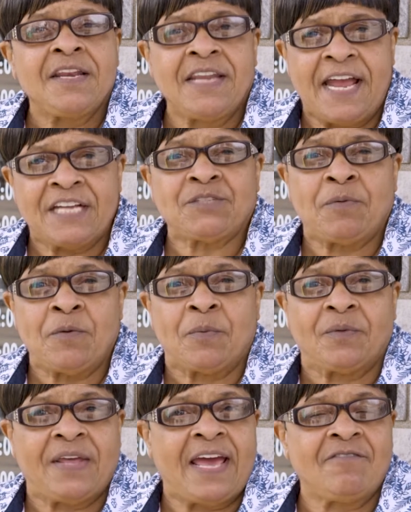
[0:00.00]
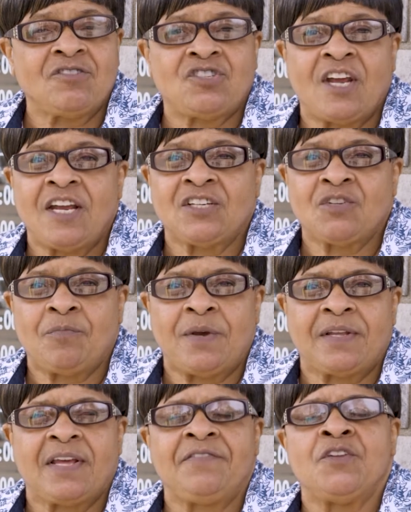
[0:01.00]
Nice people. They haven't changed a
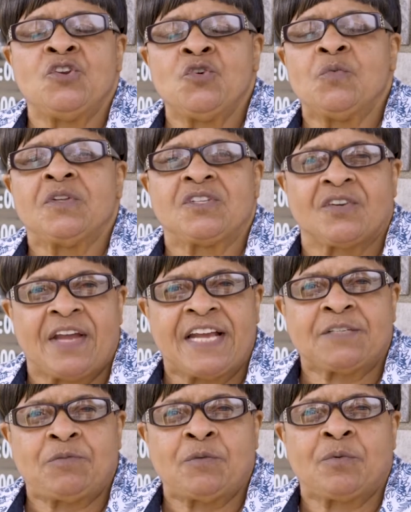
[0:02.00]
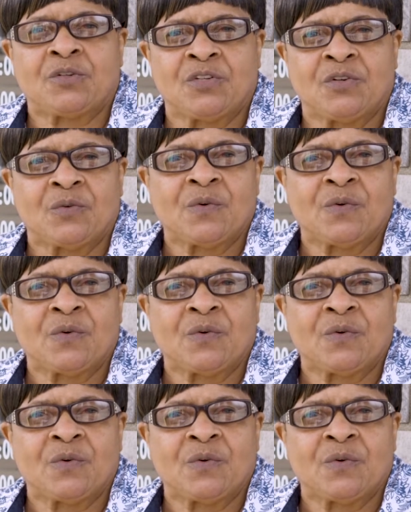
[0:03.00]
bit, and the new ones are nice people too.